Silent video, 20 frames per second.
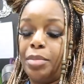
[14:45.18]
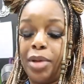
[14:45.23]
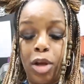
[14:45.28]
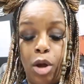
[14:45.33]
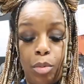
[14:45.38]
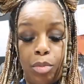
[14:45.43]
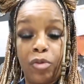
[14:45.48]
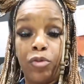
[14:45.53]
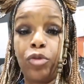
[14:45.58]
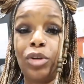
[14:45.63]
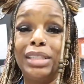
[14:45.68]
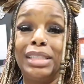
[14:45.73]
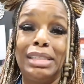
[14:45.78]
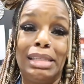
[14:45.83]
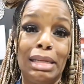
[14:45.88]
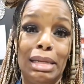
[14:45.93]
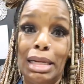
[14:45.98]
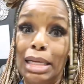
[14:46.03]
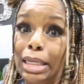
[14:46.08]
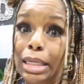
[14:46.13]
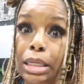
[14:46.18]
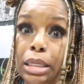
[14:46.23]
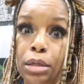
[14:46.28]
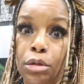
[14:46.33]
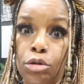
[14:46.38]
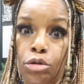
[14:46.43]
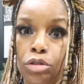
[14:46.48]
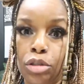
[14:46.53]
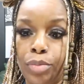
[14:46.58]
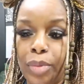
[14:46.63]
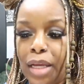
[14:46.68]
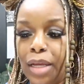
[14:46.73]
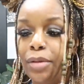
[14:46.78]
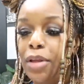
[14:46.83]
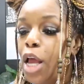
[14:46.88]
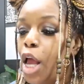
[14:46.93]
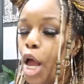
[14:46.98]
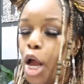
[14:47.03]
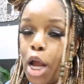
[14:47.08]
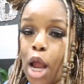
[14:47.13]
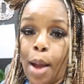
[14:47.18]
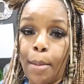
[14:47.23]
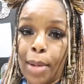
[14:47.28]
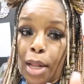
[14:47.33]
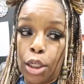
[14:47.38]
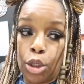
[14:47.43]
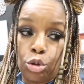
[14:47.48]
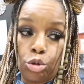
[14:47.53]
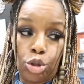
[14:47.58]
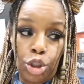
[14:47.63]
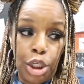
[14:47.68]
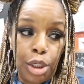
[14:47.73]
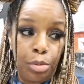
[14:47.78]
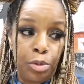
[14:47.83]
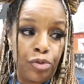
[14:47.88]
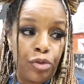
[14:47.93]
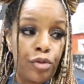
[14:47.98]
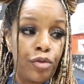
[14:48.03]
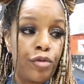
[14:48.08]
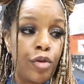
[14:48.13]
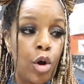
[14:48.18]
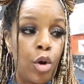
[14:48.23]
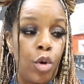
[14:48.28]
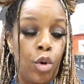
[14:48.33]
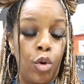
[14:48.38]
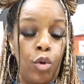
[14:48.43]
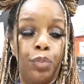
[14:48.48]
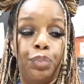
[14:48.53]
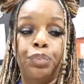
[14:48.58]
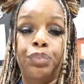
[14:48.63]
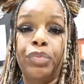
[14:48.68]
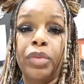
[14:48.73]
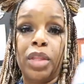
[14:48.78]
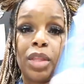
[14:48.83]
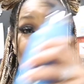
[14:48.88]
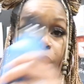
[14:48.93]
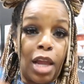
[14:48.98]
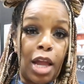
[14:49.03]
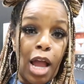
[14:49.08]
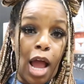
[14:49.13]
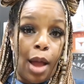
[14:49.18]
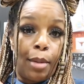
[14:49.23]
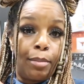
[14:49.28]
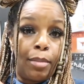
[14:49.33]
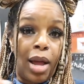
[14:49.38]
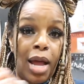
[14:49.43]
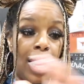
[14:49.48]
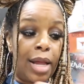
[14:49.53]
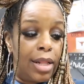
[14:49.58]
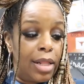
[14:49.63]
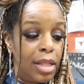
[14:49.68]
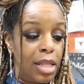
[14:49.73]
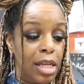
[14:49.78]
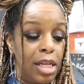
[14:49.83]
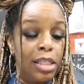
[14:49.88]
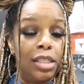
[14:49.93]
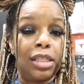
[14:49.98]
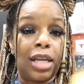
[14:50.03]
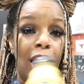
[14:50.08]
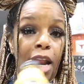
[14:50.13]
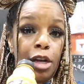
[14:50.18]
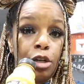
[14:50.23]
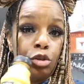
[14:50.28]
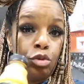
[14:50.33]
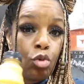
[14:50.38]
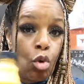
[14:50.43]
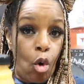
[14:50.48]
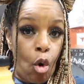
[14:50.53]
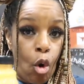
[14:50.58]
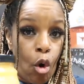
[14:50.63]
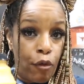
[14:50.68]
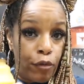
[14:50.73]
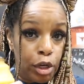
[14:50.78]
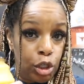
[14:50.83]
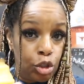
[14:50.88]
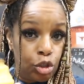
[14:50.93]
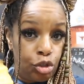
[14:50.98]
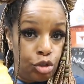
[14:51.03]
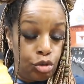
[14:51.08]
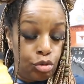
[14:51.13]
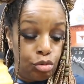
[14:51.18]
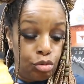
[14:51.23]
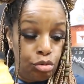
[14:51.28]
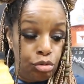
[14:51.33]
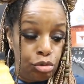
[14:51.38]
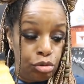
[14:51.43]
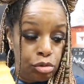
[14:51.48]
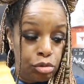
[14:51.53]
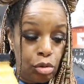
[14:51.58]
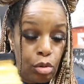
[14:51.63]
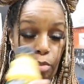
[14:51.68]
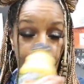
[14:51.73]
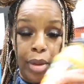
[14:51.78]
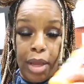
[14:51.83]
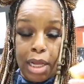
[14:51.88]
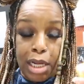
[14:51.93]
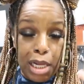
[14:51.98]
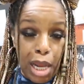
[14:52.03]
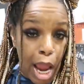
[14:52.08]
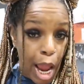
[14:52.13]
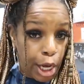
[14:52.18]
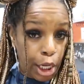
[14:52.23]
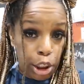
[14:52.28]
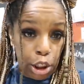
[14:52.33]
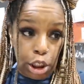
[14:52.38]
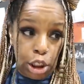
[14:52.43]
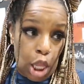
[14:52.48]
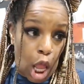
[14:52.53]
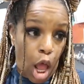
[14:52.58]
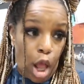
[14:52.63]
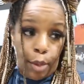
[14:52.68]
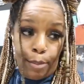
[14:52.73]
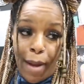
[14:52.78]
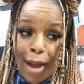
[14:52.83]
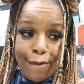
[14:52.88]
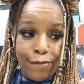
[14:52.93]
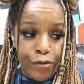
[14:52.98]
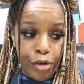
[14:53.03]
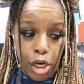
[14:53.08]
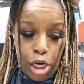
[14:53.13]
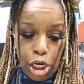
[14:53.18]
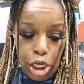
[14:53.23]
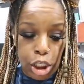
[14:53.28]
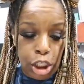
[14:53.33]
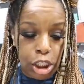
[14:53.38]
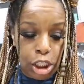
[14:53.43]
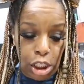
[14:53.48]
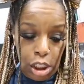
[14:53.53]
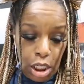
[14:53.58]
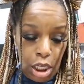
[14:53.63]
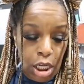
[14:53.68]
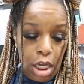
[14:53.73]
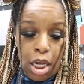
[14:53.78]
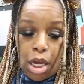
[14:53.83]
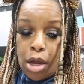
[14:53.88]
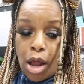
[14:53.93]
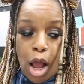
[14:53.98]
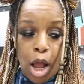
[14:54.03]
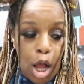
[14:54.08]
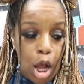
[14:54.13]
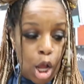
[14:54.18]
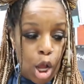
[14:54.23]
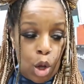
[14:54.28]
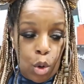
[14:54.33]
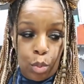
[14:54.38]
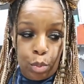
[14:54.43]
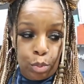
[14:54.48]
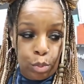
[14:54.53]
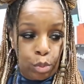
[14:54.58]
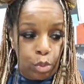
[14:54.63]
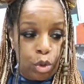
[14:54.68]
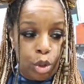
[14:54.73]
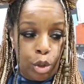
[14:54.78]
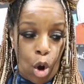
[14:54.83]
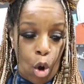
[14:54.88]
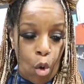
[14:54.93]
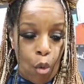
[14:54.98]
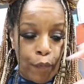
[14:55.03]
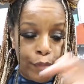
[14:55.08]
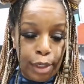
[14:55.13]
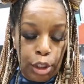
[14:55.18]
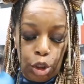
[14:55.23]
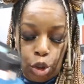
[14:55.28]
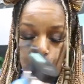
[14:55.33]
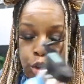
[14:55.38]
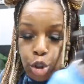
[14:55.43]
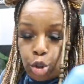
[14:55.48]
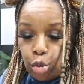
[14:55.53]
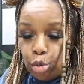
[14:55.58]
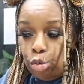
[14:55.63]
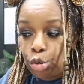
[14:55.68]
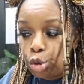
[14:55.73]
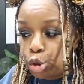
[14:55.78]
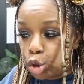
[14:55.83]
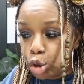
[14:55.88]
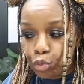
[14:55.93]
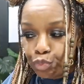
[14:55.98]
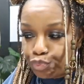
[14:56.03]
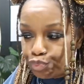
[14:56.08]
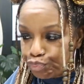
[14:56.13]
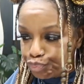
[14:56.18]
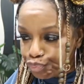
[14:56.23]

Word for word: Let me go before Sydney kills me. I got my little chips for the road. Got my this. Got a little orange juice. So, Bay Daddy stocked my fridge um, with orange juice